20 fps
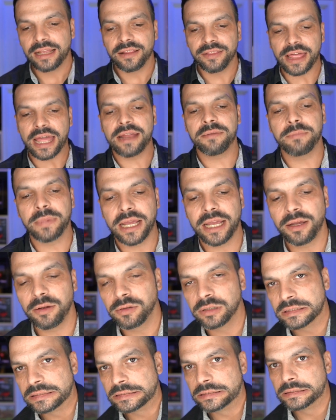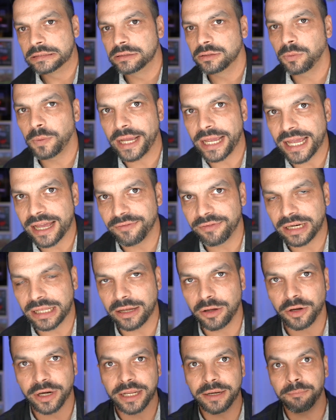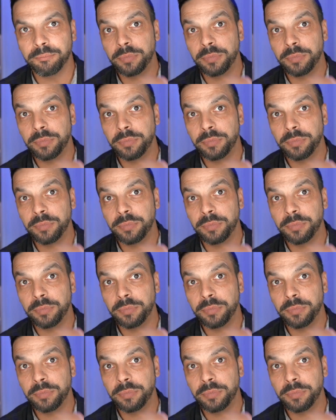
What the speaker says: that may weigh heavily on it,